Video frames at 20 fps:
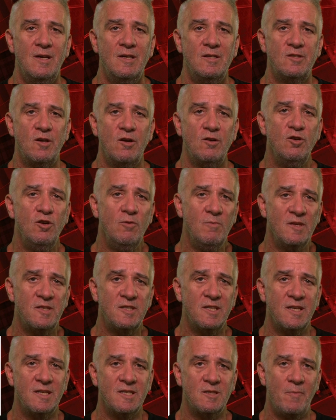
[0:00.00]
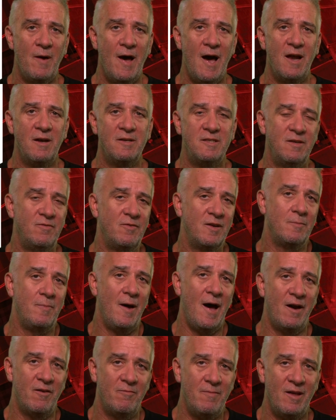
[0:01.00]
So numeracy is definitely
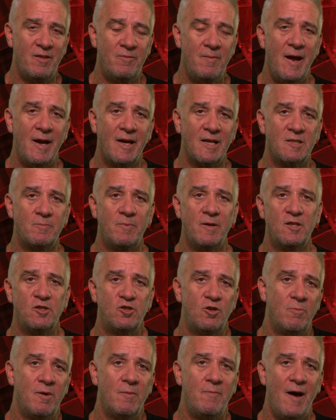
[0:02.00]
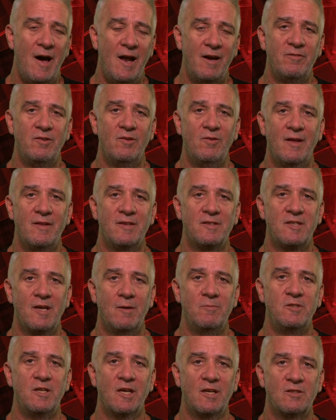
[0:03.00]
part of mathematics, but it should be part of your other
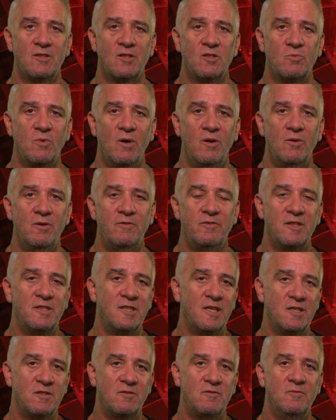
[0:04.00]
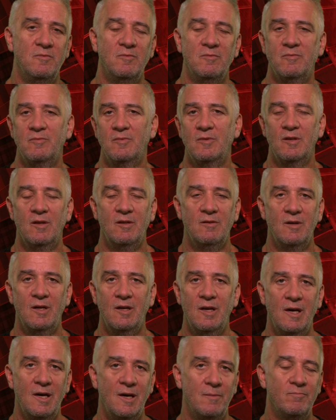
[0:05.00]
subjects as well if you teach
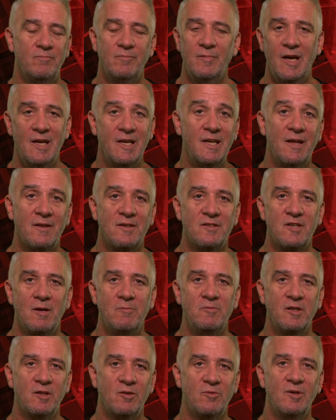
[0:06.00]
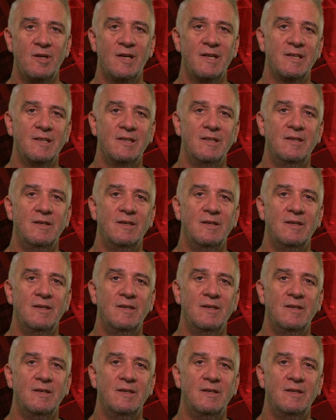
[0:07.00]
any other subject really.